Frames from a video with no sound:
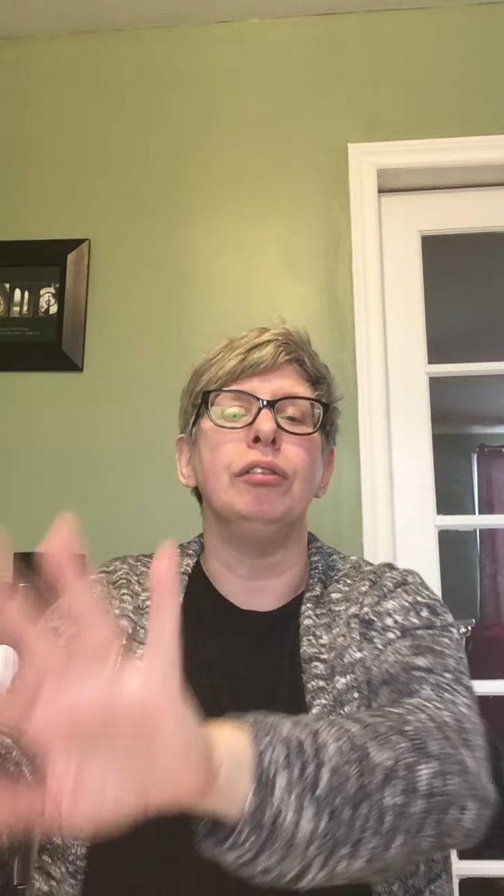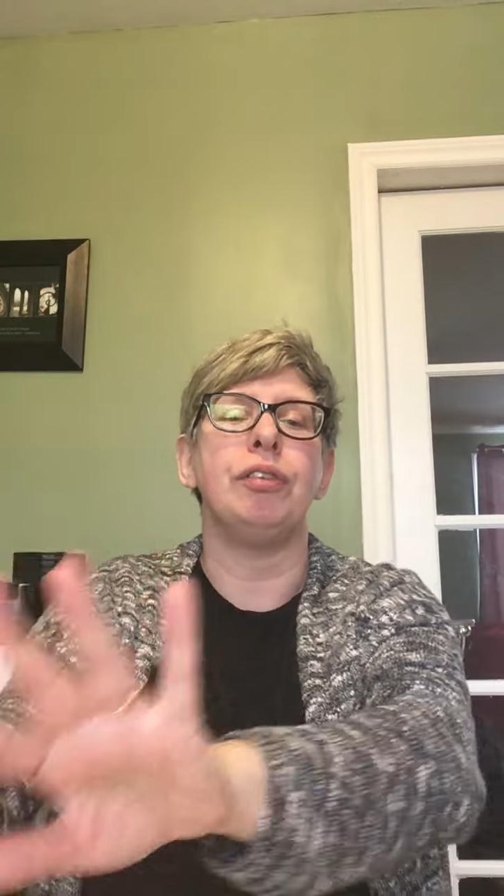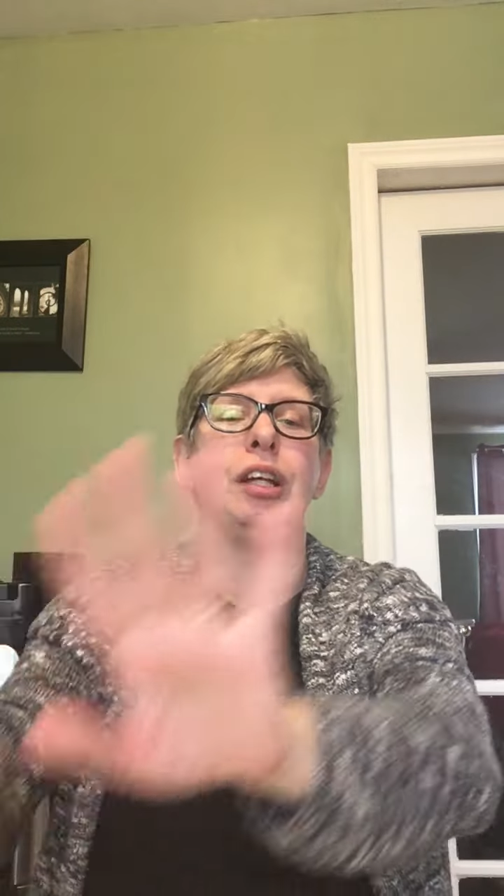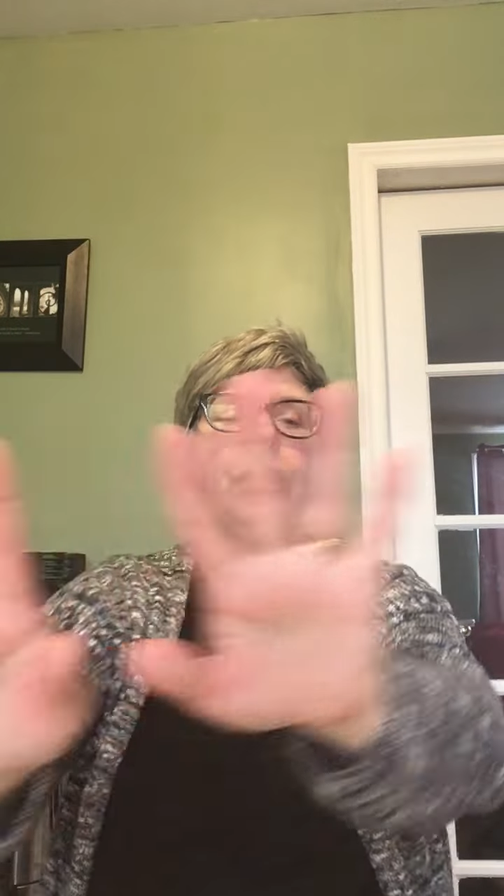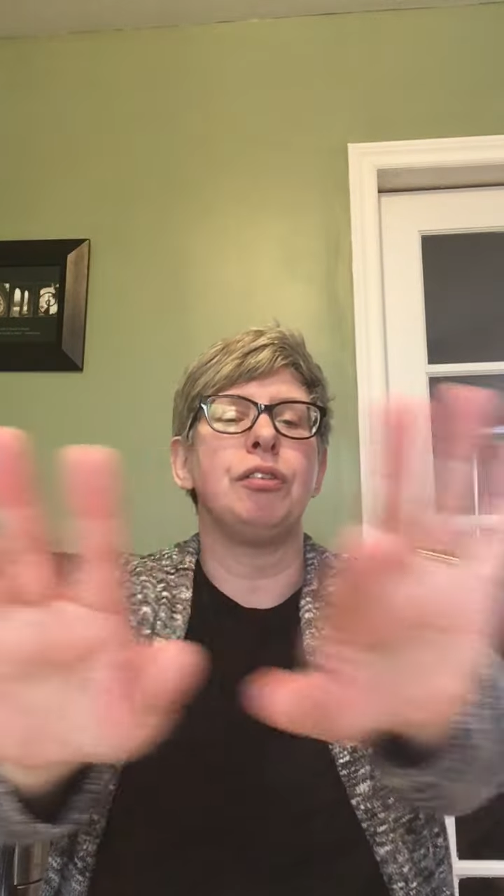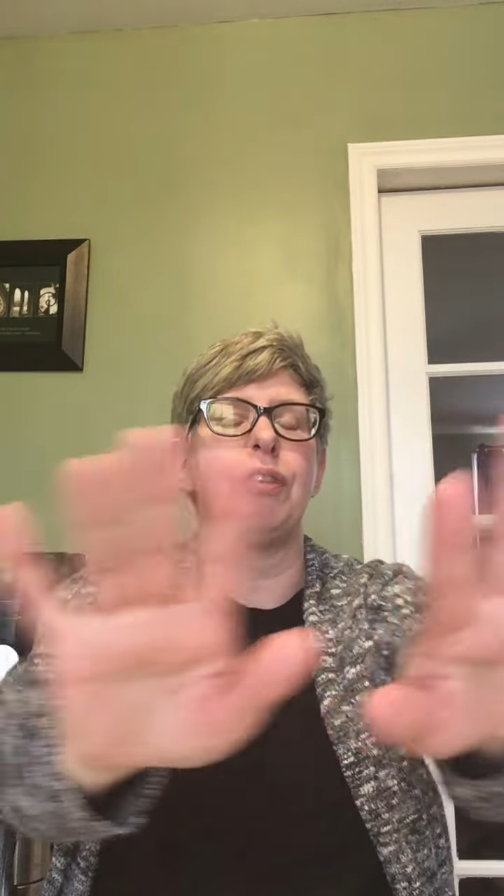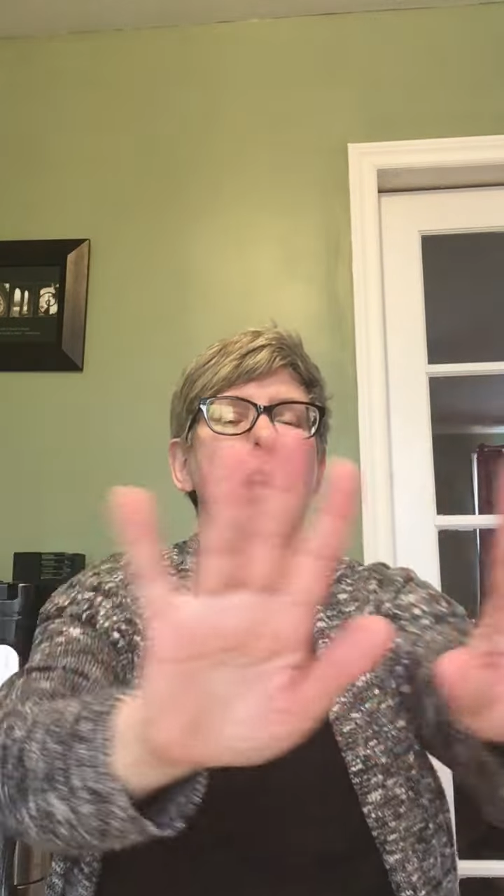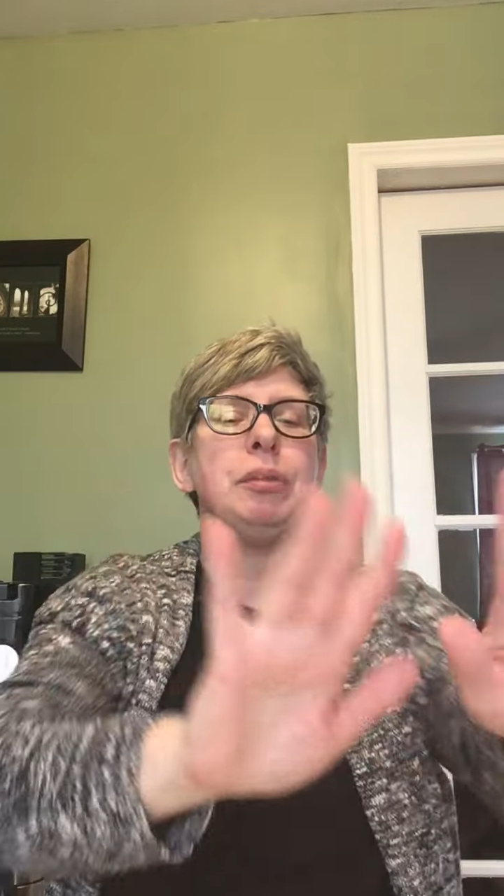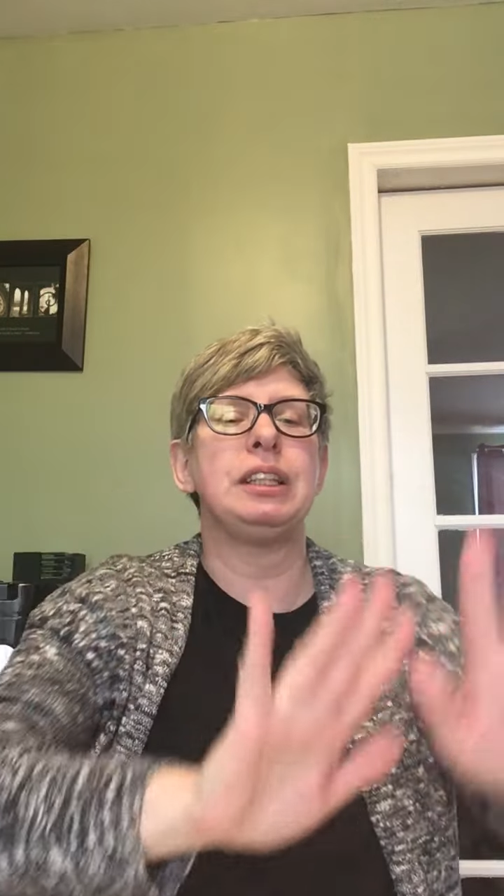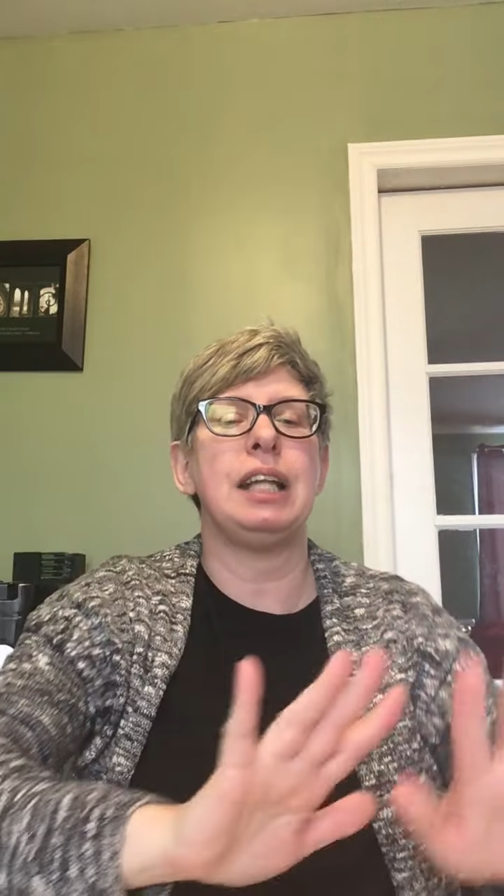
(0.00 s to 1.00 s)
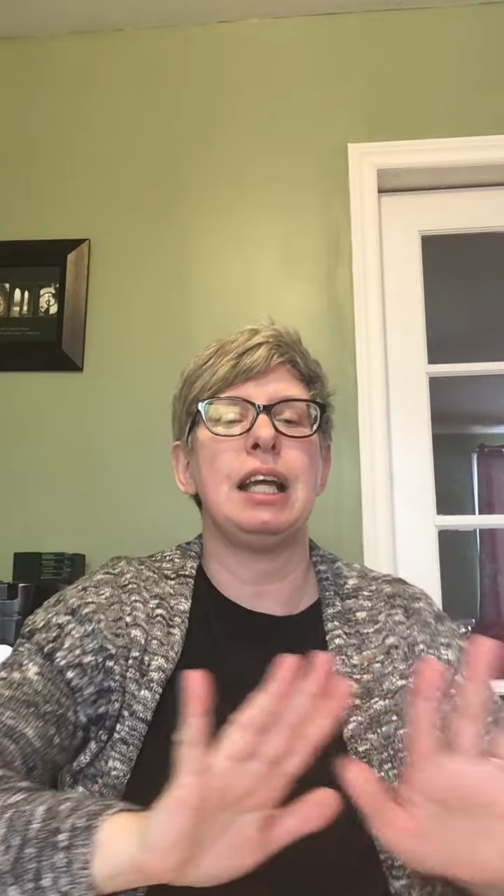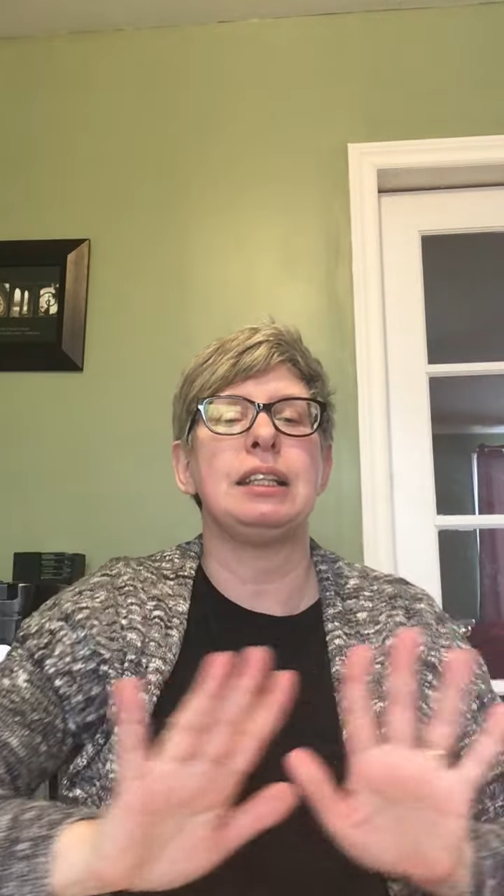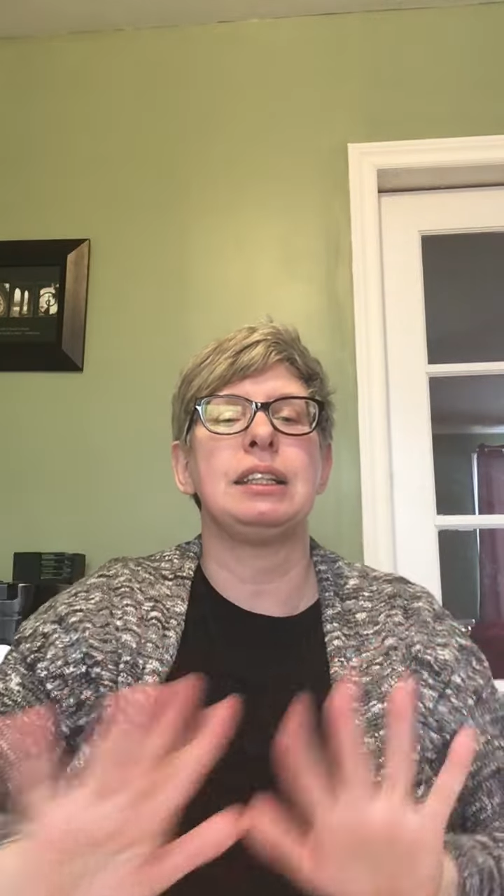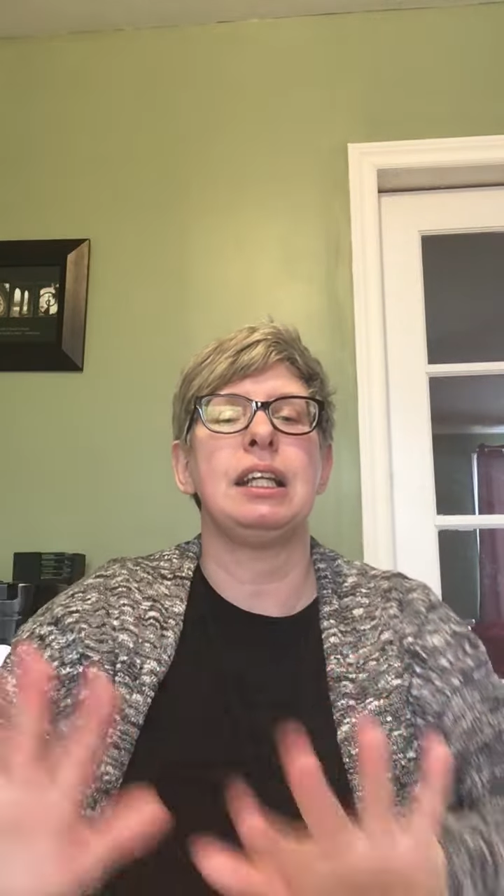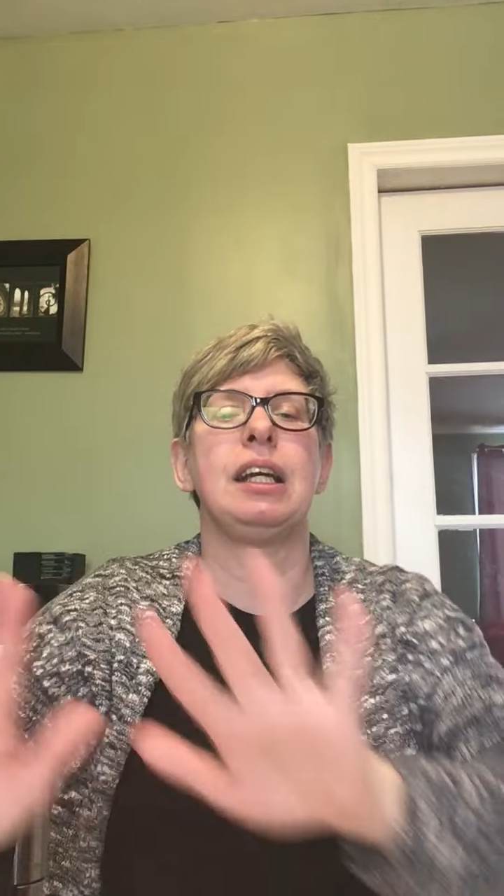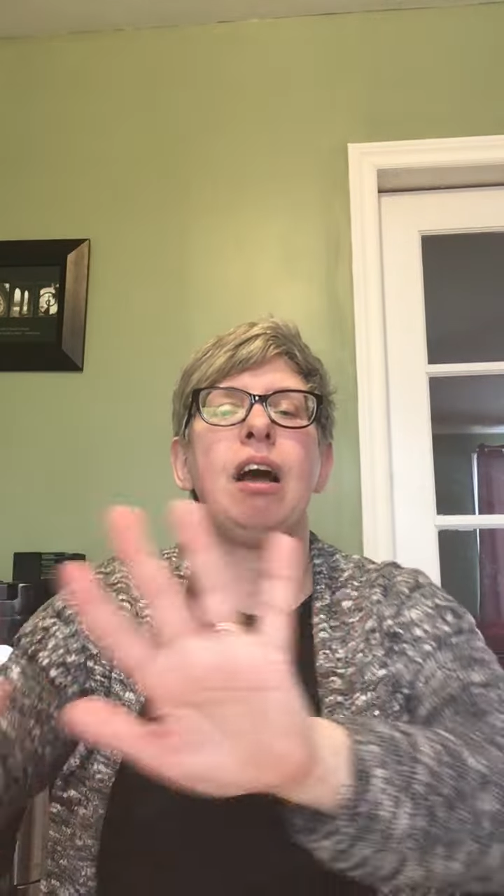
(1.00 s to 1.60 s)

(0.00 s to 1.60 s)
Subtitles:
Finger family's dancing